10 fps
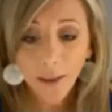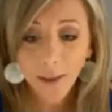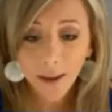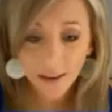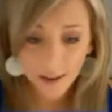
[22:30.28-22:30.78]
I
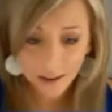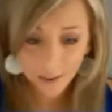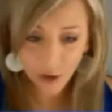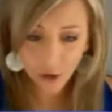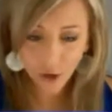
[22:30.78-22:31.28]
think it is
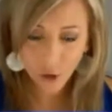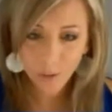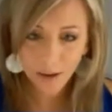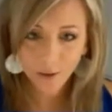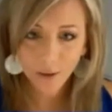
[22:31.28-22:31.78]
better too,
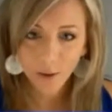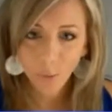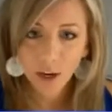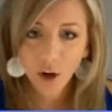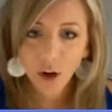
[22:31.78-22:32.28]
because
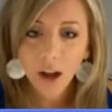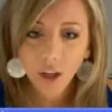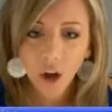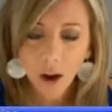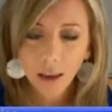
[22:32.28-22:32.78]
when you're not
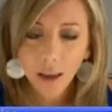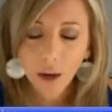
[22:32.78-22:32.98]
talking,